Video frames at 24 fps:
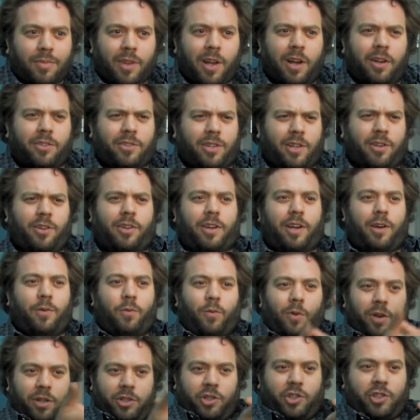I was like, okay,
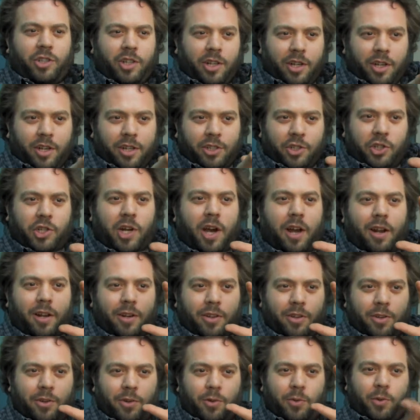one shot on
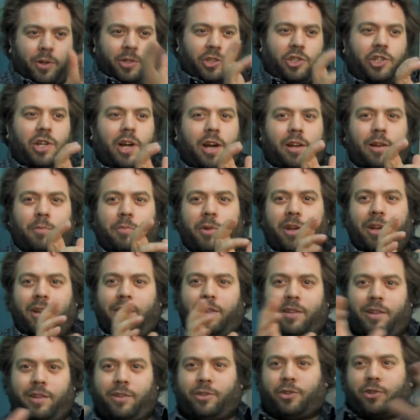you, one shot on me,
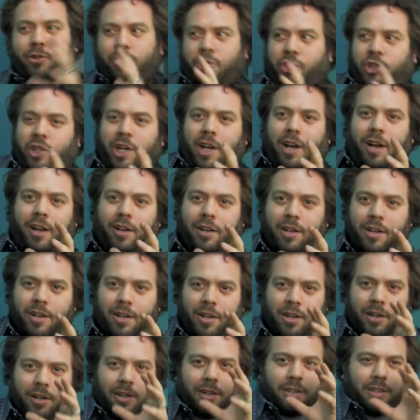and then two shot,
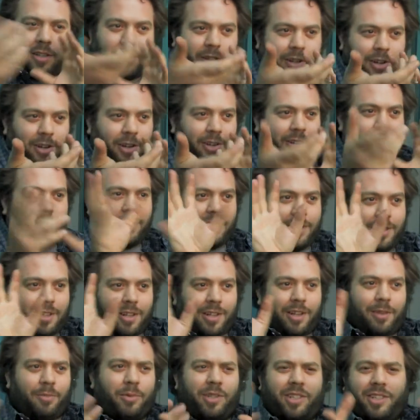
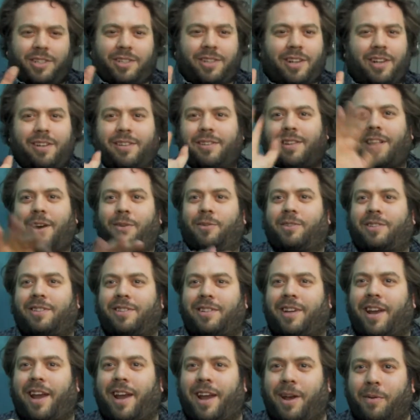and we just that was
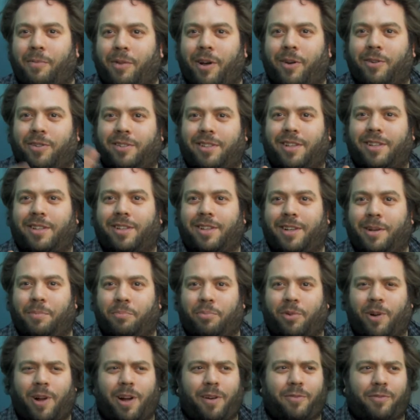the game. That was the
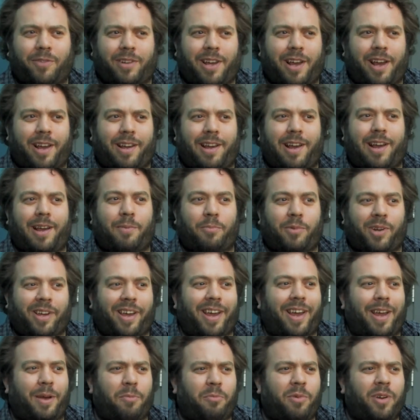improv camera
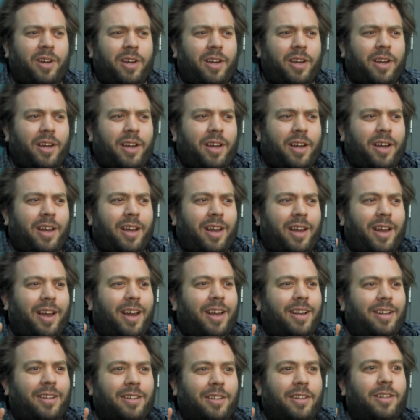game.
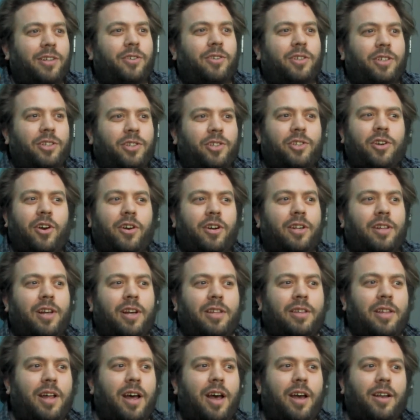And it literally started
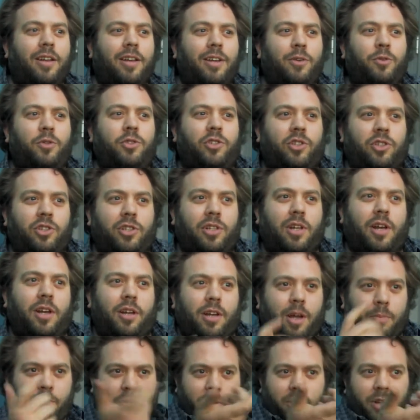like that. He was just I
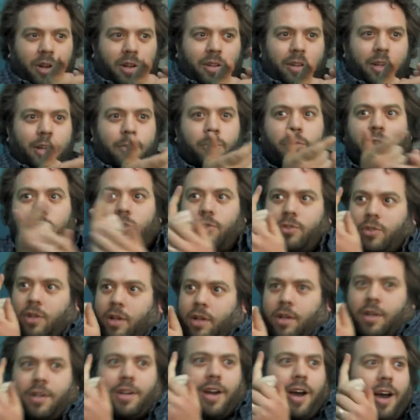put it on him, and he was
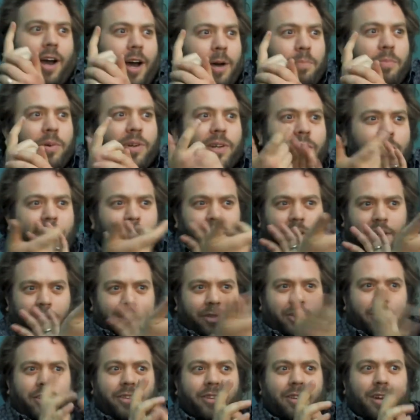like a cop. I
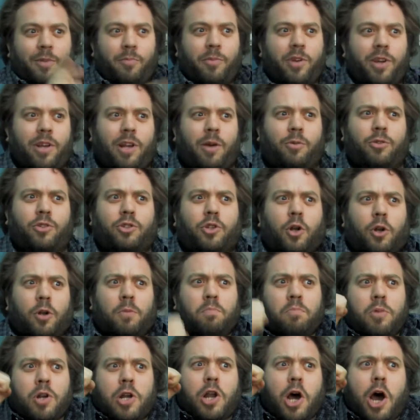turned it on me, and I was just
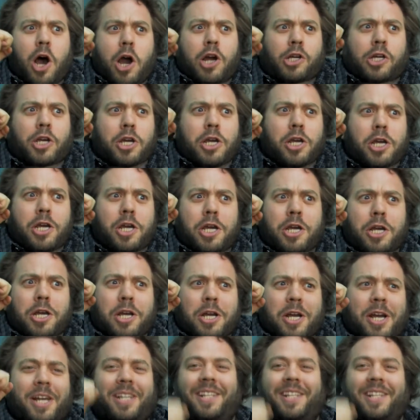Malarkey!